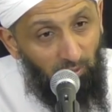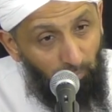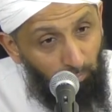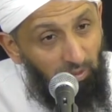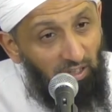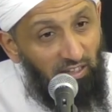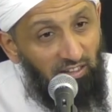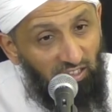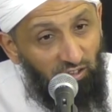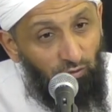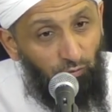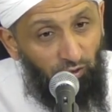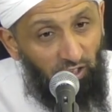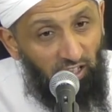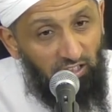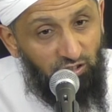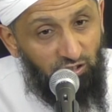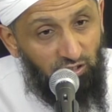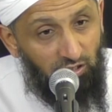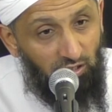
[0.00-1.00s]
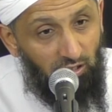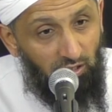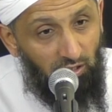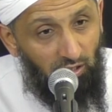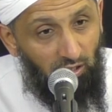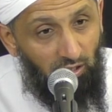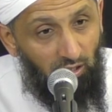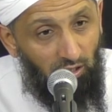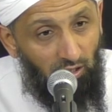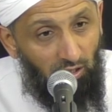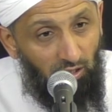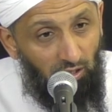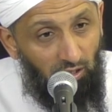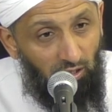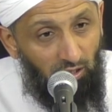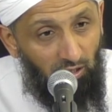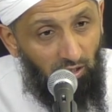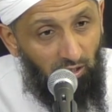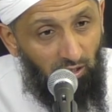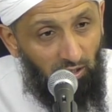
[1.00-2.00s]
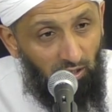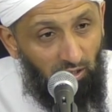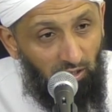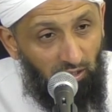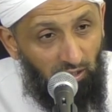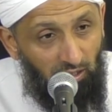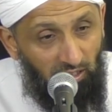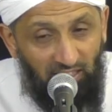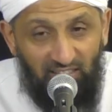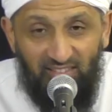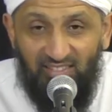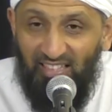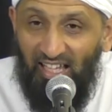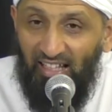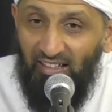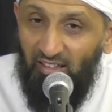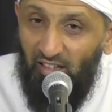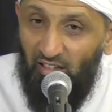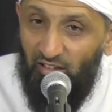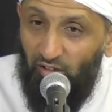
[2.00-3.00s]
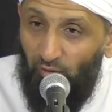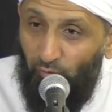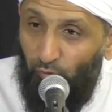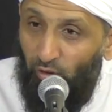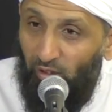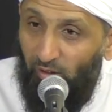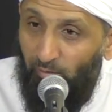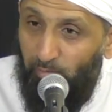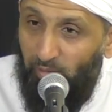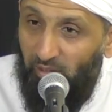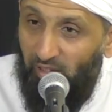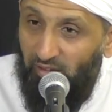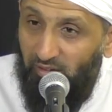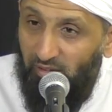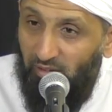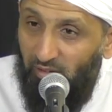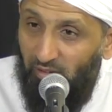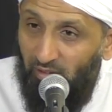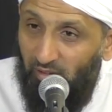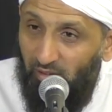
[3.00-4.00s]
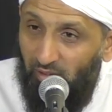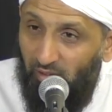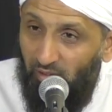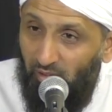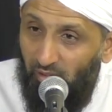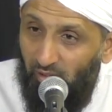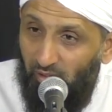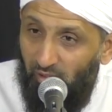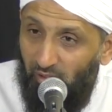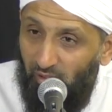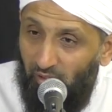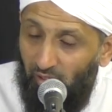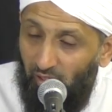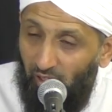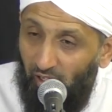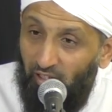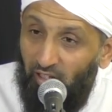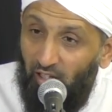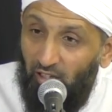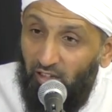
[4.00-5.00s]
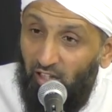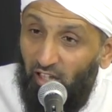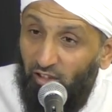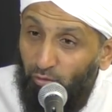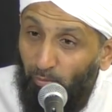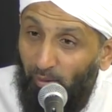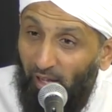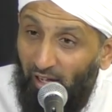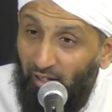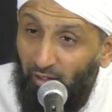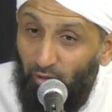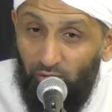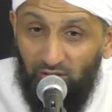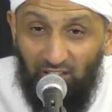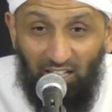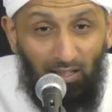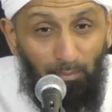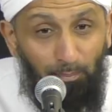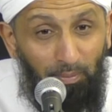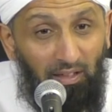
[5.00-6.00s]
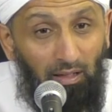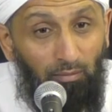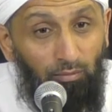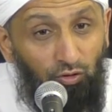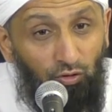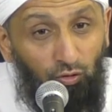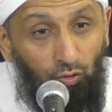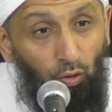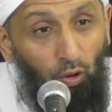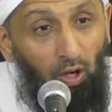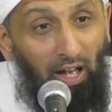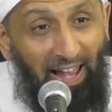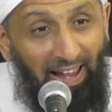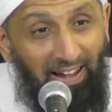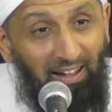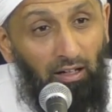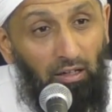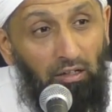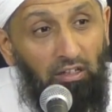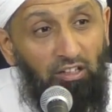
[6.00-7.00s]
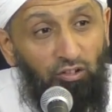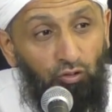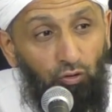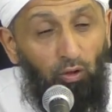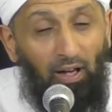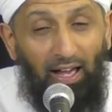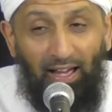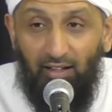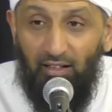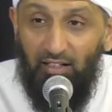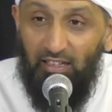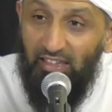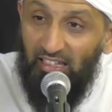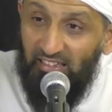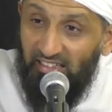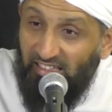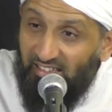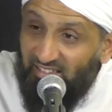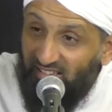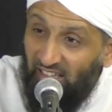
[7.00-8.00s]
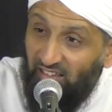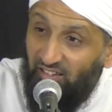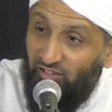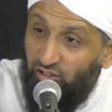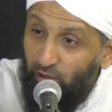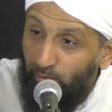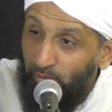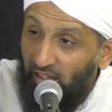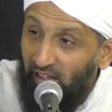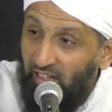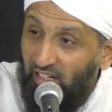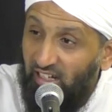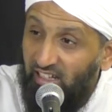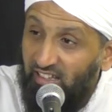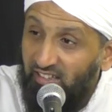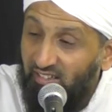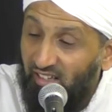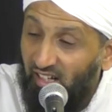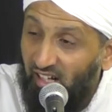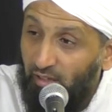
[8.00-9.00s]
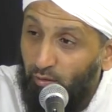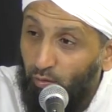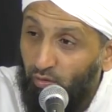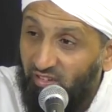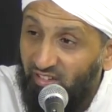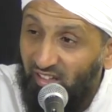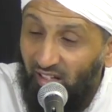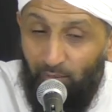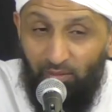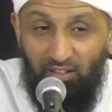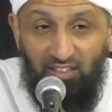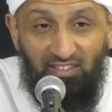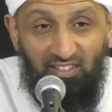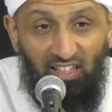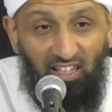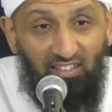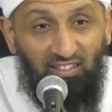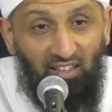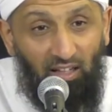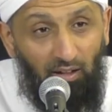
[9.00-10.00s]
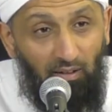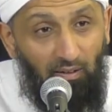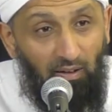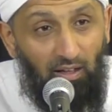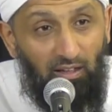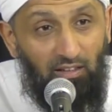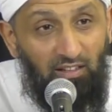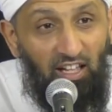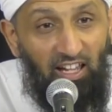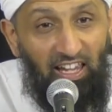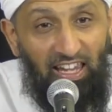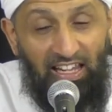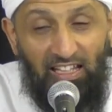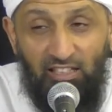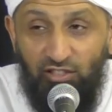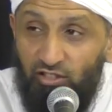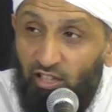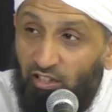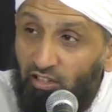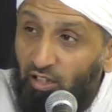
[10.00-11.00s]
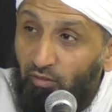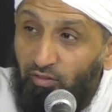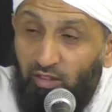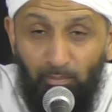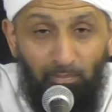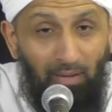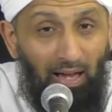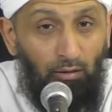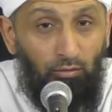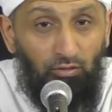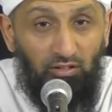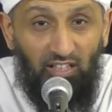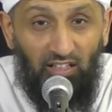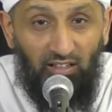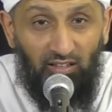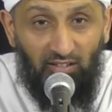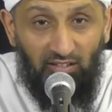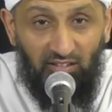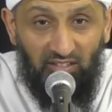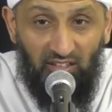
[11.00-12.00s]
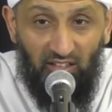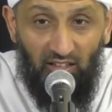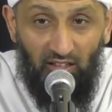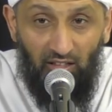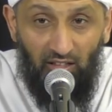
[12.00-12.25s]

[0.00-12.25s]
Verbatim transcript: Blood is fresh. His sandals are full of blood. And Allah subhanahu wa ta'ala becomes so angry that He sends Jibreel alayhi salatu wasalam and He says, the angels of the mountains,